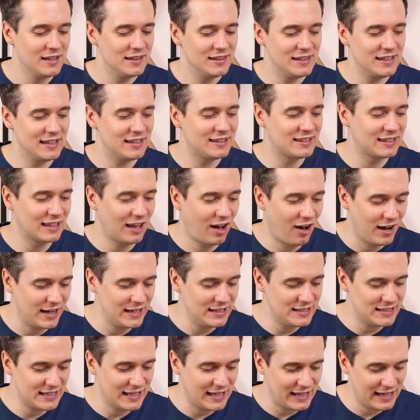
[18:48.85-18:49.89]
This
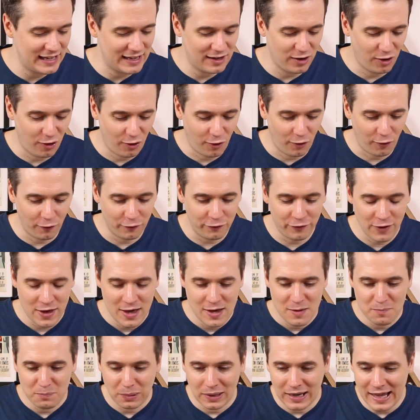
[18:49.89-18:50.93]
idea of
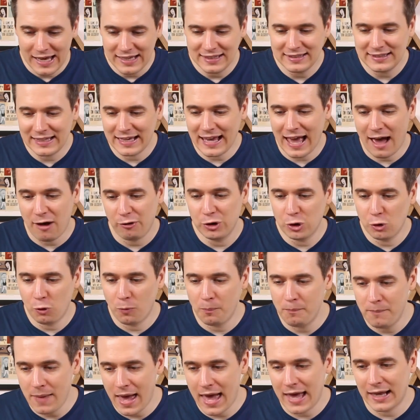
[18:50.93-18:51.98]
placing out your
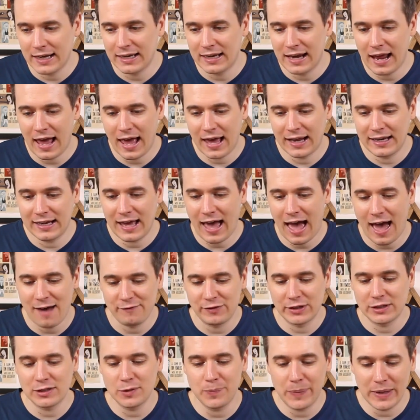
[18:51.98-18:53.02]
men and it
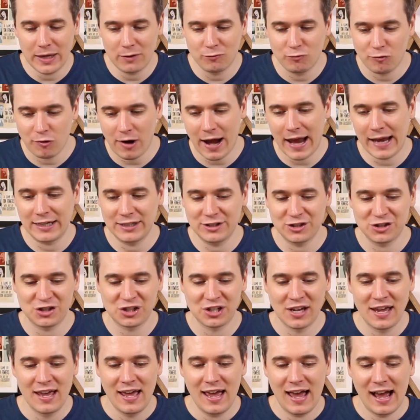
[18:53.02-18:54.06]
having to be in
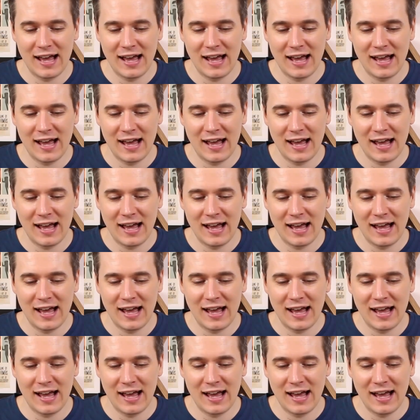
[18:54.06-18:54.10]
range